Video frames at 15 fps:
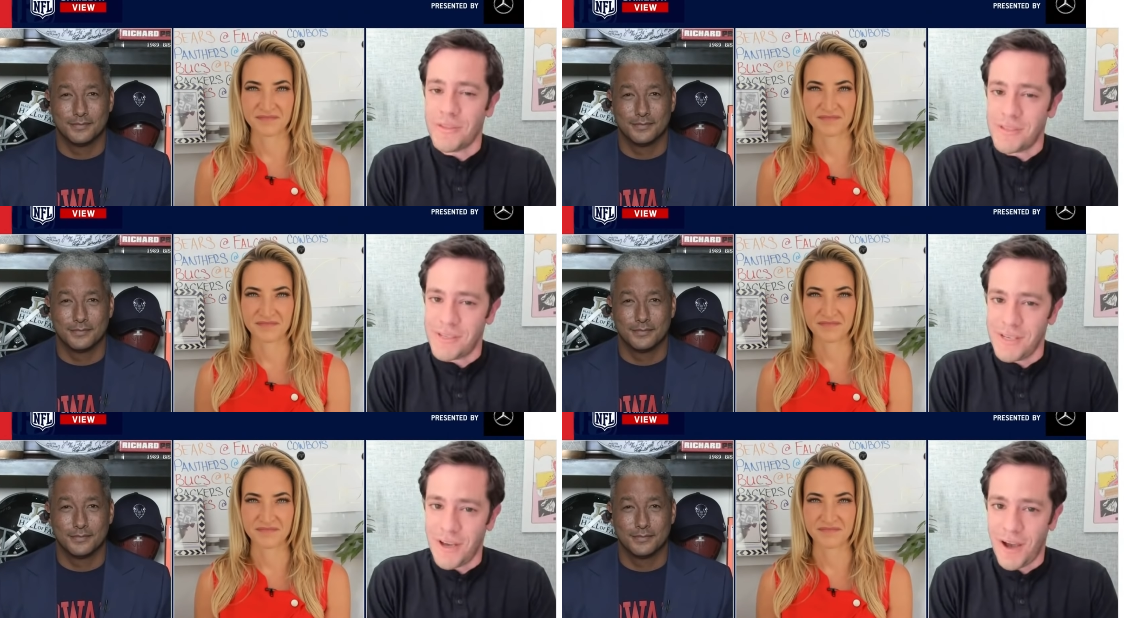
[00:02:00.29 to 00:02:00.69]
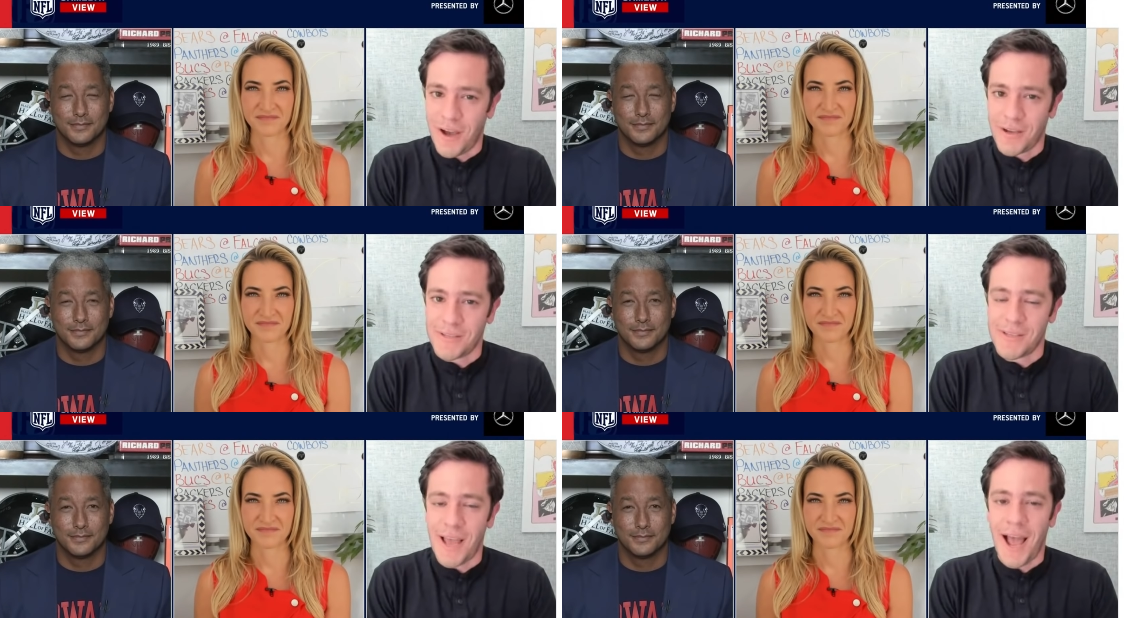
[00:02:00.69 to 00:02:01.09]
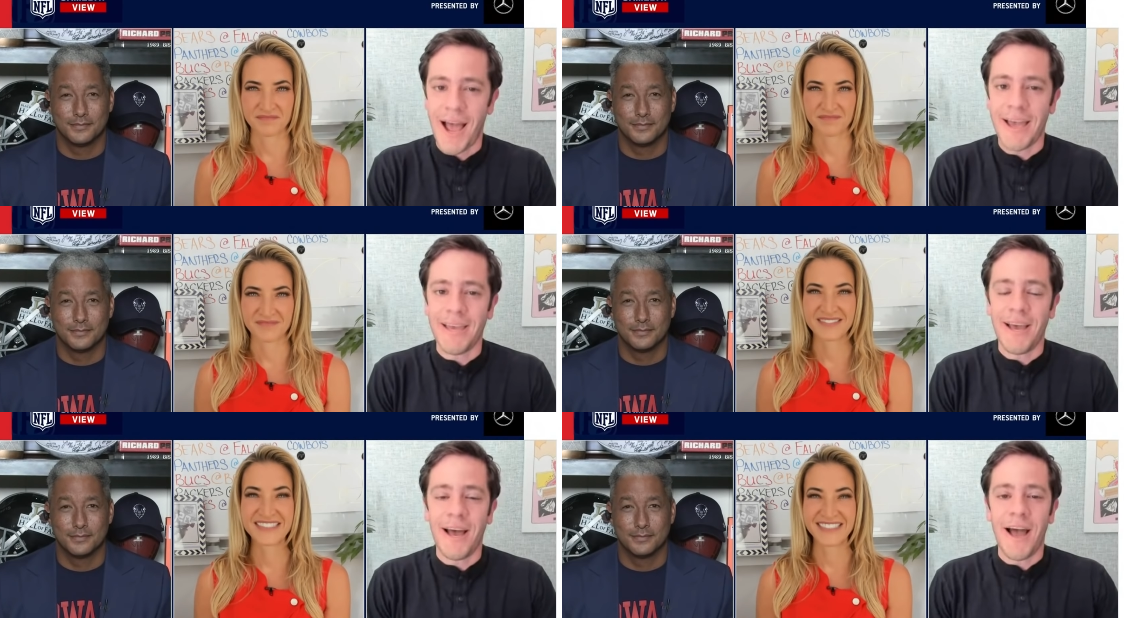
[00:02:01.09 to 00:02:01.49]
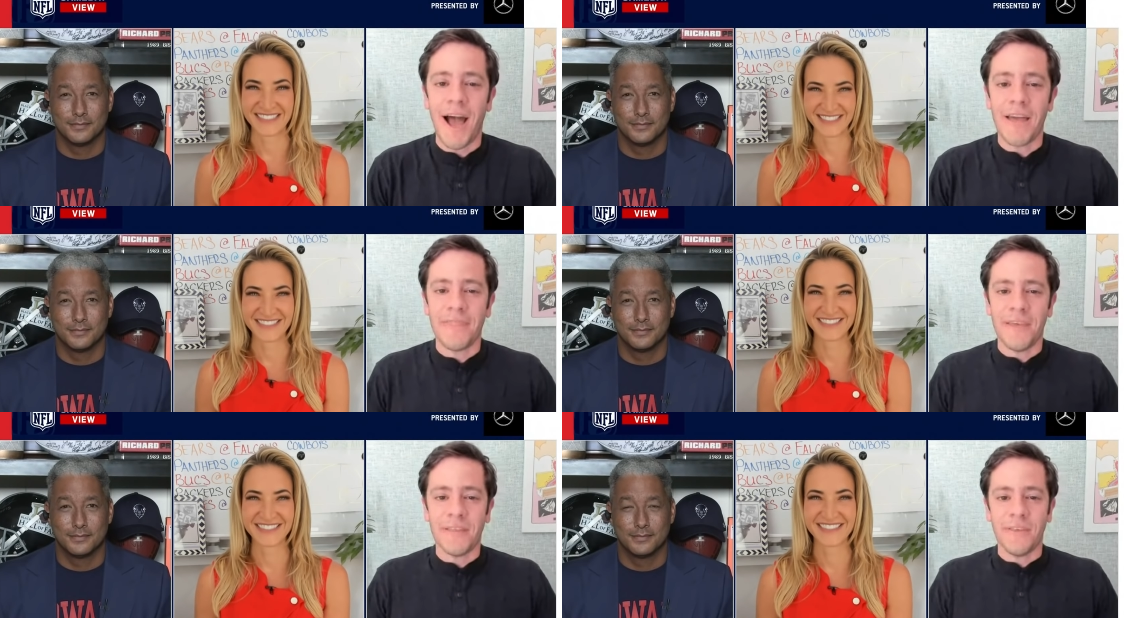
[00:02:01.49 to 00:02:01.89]
Speaker 1: with the Seahawks. I uh,
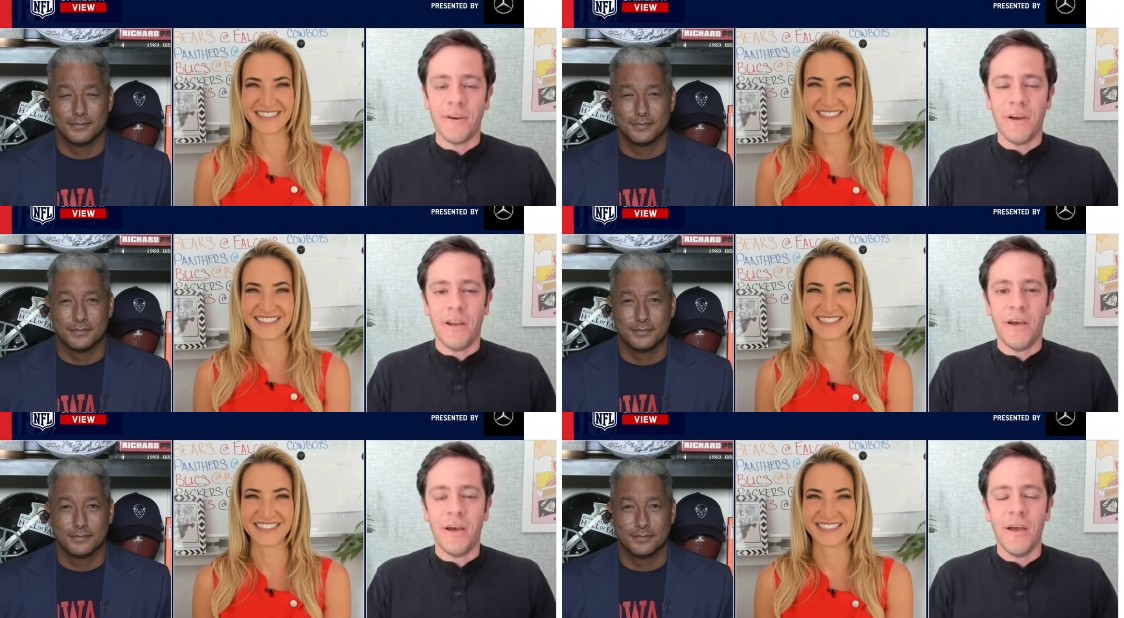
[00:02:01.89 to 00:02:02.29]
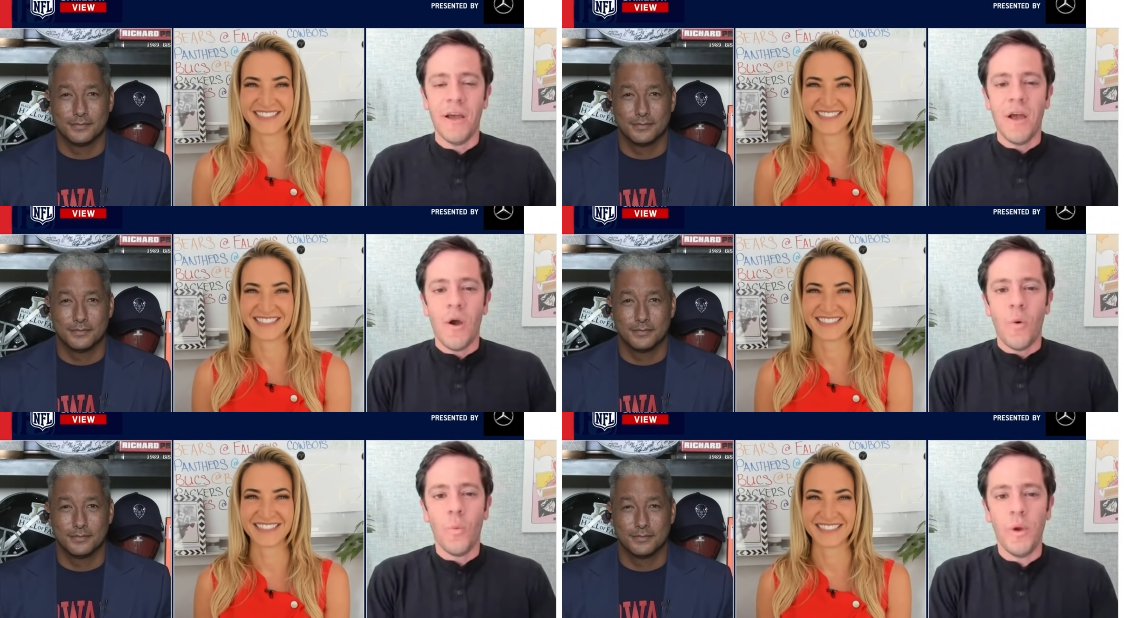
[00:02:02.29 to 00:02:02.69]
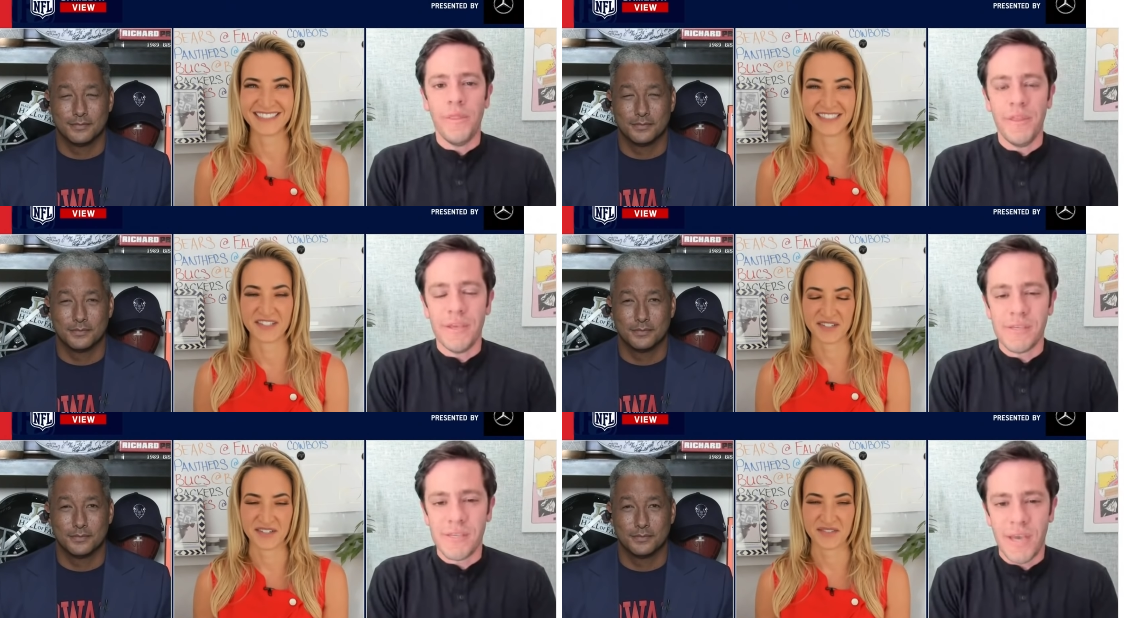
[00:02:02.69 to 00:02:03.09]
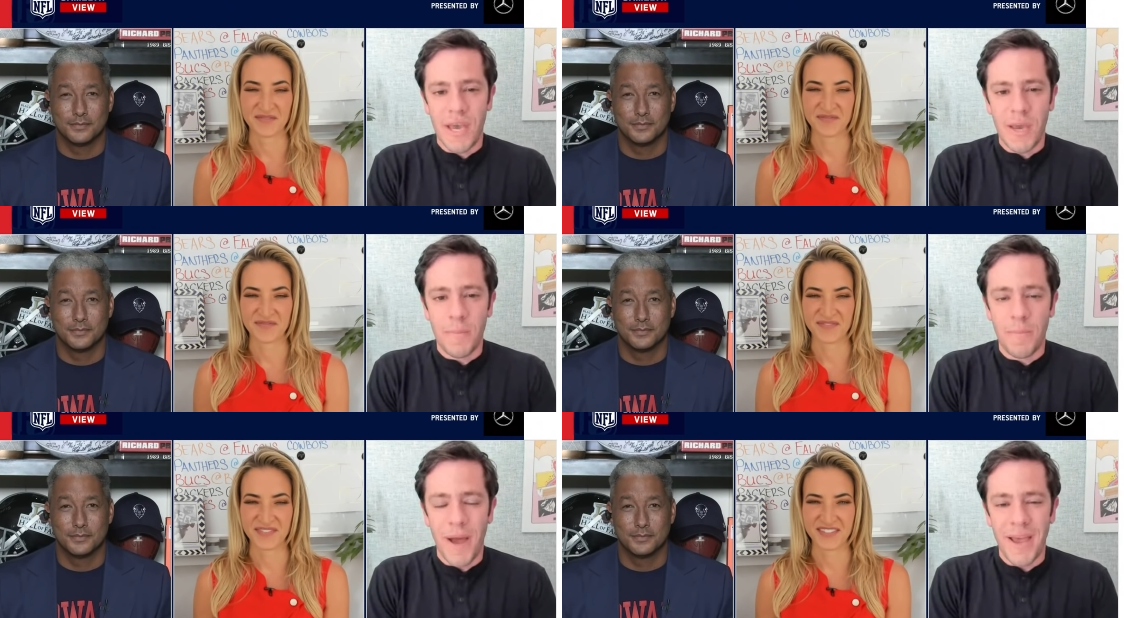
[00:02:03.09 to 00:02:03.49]
I think they're gonna win this
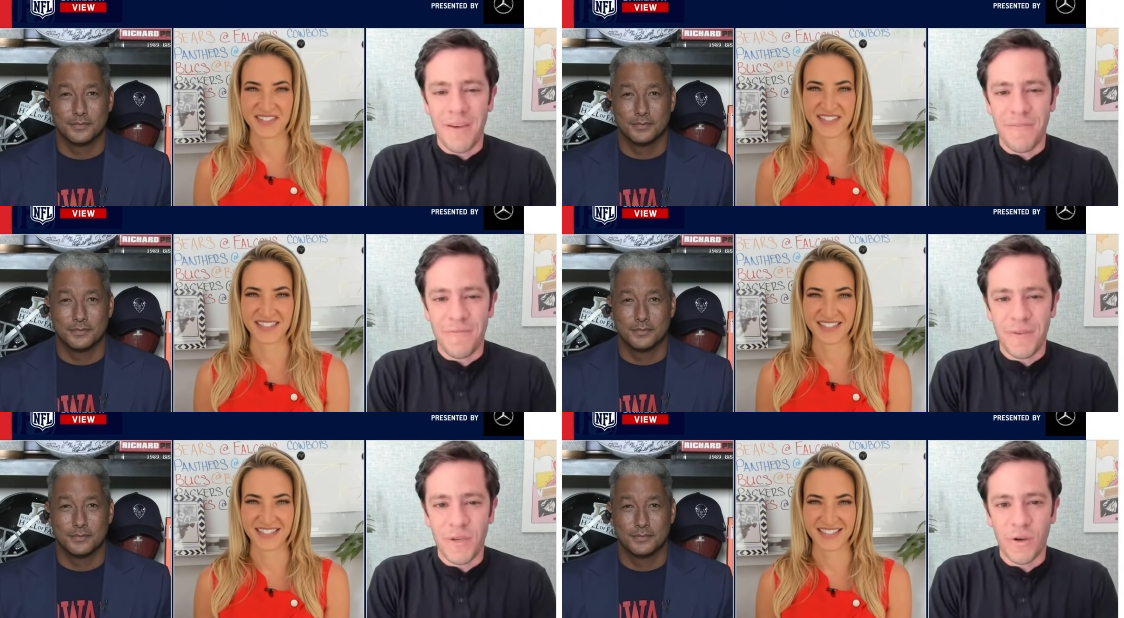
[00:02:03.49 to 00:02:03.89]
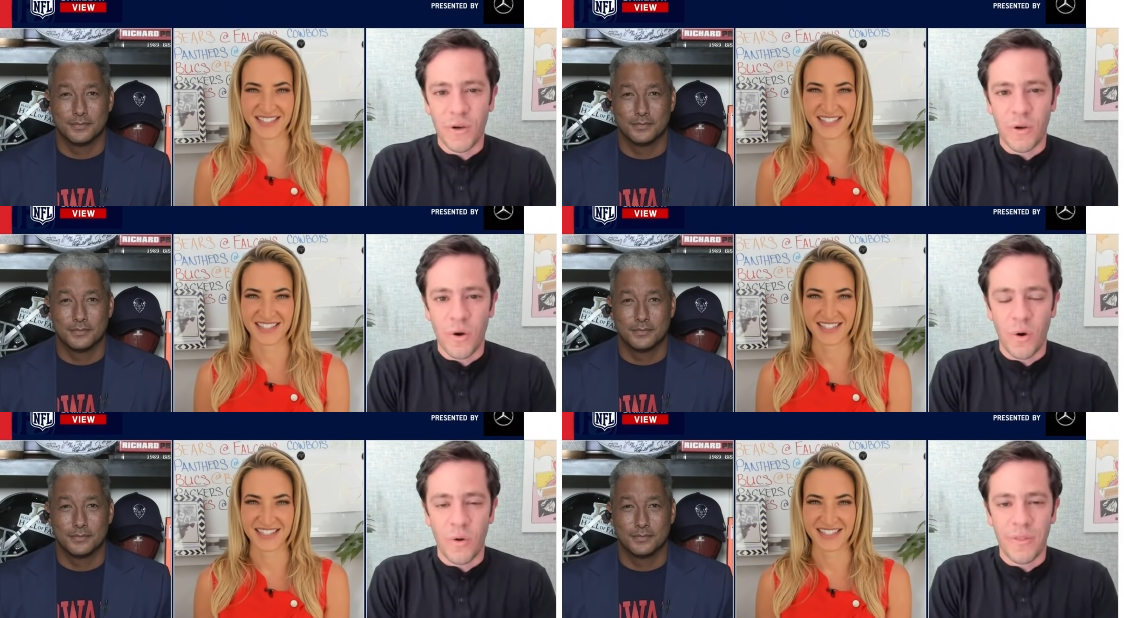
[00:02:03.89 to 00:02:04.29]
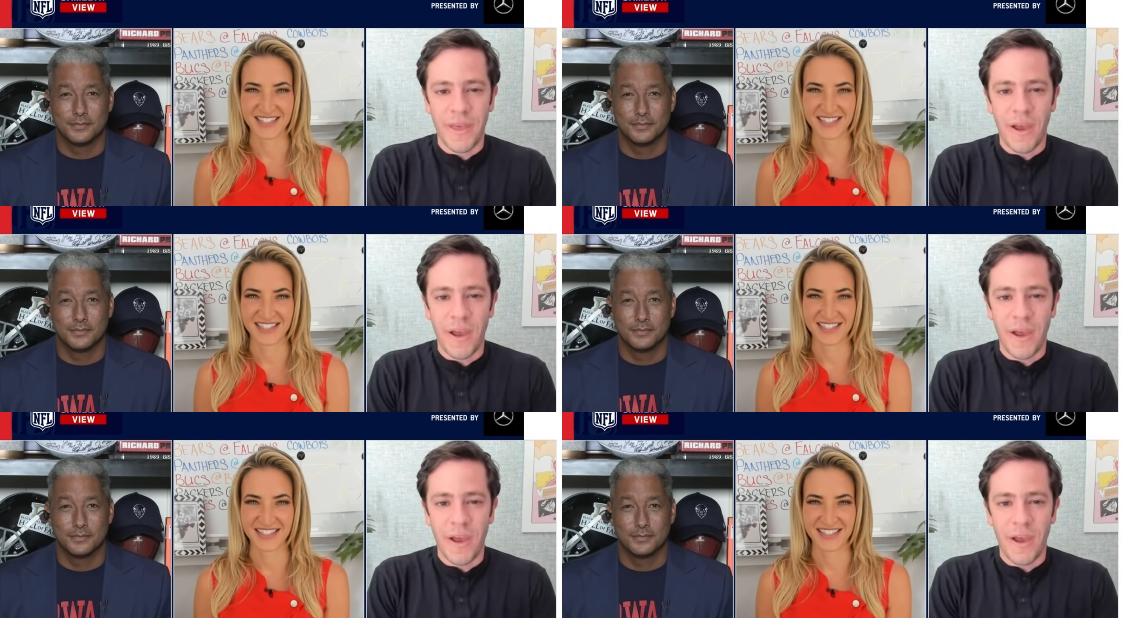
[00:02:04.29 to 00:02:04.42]
game by a field goal.